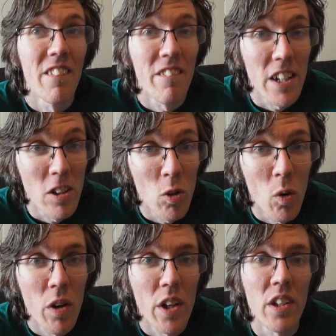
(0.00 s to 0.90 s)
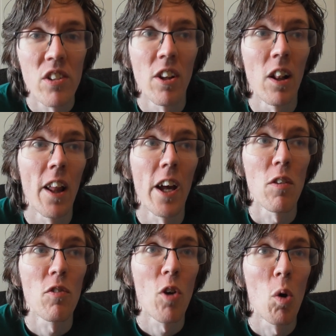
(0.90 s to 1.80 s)
video, and it's a
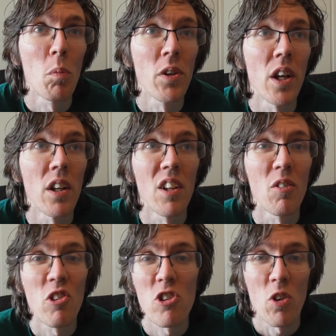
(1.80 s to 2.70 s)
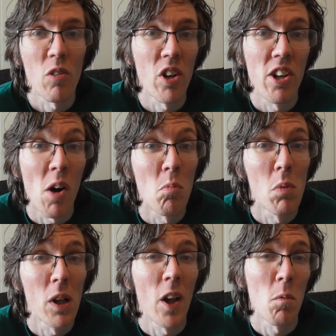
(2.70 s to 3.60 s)
life update and sort of a
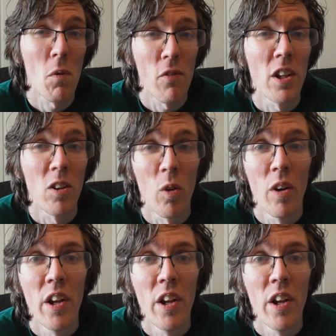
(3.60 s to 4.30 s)
ramble type of video.